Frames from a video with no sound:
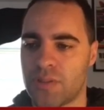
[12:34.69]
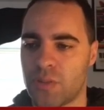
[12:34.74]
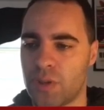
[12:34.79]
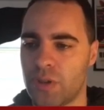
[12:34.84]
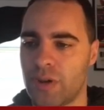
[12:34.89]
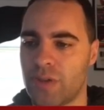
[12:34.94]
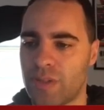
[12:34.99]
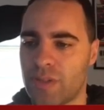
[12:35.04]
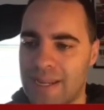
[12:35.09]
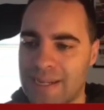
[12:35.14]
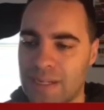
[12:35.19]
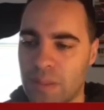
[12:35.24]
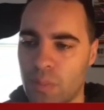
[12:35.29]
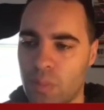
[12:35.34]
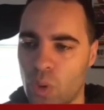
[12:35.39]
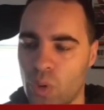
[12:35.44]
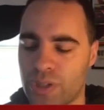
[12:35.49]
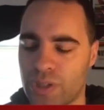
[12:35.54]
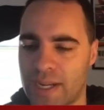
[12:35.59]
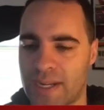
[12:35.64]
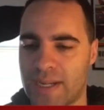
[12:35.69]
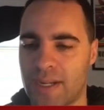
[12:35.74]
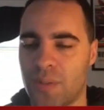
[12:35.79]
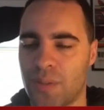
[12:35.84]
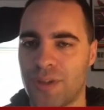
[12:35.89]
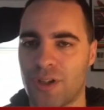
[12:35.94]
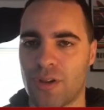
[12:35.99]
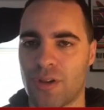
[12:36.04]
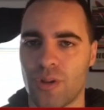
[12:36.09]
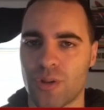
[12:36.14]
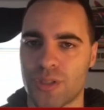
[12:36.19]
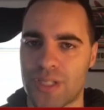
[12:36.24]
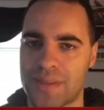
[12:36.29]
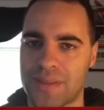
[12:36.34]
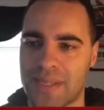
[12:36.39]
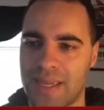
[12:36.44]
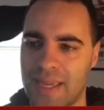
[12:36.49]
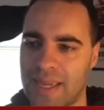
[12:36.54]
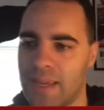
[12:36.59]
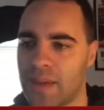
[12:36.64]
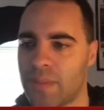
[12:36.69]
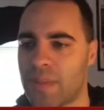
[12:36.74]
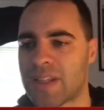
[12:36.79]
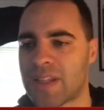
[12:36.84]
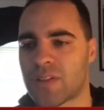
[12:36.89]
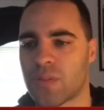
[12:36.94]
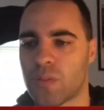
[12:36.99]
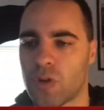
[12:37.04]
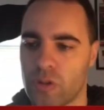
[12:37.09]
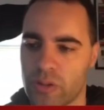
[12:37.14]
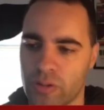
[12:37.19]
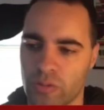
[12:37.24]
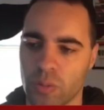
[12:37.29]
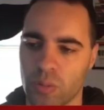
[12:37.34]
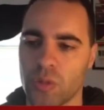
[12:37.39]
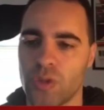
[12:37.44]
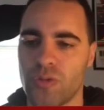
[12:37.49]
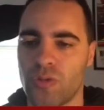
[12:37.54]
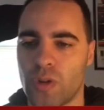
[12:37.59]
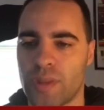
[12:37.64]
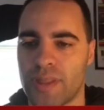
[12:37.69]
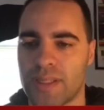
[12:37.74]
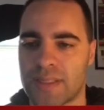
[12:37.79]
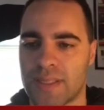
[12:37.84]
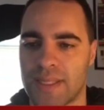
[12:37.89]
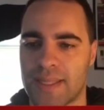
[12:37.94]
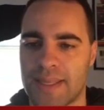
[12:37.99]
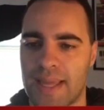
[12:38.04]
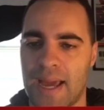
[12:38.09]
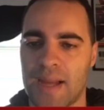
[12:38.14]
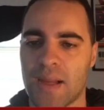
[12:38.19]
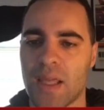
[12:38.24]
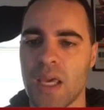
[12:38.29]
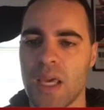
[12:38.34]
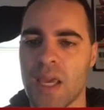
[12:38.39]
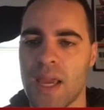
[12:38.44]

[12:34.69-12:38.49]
We do have Lightning Bolt that can help you to close out the game, as some early removal, things like that.